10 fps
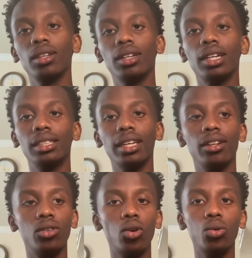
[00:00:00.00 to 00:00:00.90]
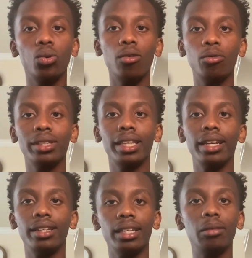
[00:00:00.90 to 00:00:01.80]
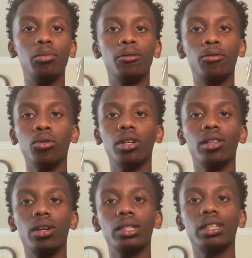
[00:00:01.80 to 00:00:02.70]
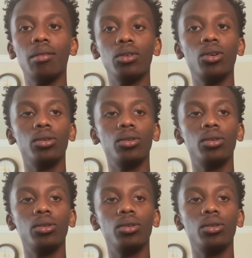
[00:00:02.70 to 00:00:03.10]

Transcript: Because they know of what they did before a long time ago.